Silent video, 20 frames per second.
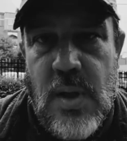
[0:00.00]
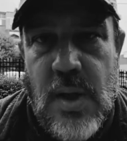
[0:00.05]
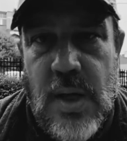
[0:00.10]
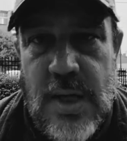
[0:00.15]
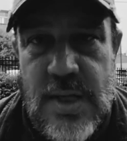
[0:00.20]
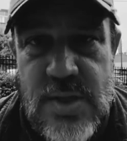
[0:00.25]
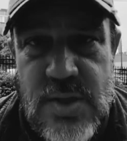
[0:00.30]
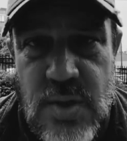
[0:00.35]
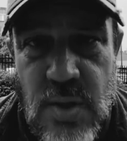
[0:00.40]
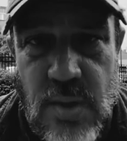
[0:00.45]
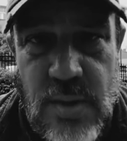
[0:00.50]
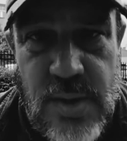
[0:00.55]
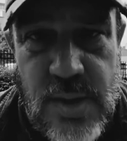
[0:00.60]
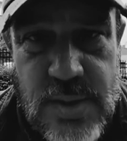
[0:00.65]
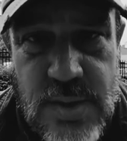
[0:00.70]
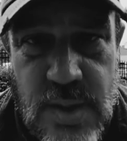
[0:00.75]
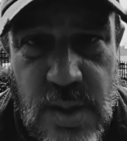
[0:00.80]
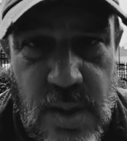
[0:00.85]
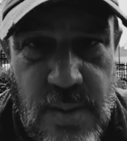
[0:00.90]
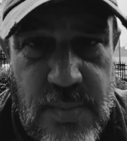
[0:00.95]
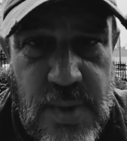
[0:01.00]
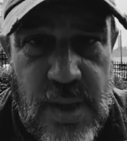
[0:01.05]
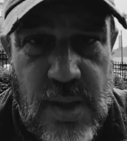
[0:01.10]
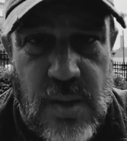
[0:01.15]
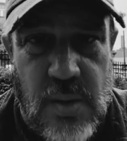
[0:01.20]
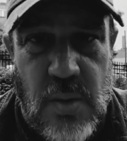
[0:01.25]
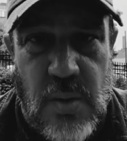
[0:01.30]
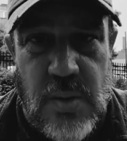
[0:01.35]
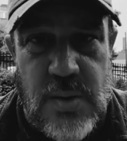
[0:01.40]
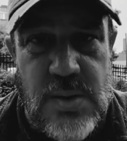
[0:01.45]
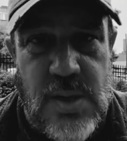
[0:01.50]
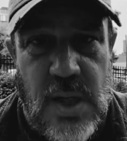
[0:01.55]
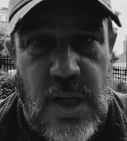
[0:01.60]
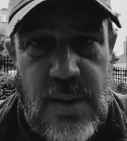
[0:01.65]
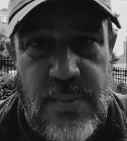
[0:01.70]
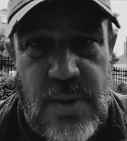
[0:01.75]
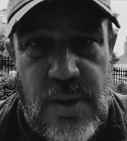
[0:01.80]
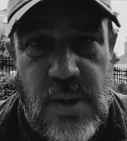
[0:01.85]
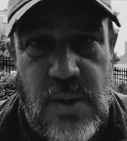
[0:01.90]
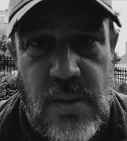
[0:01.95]
I saw this coming a long
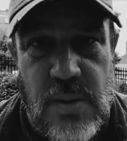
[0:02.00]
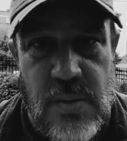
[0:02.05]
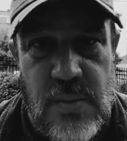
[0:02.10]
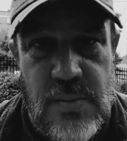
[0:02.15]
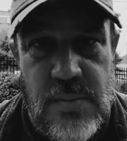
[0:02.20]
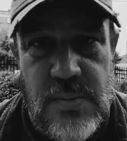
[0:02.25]
time ago.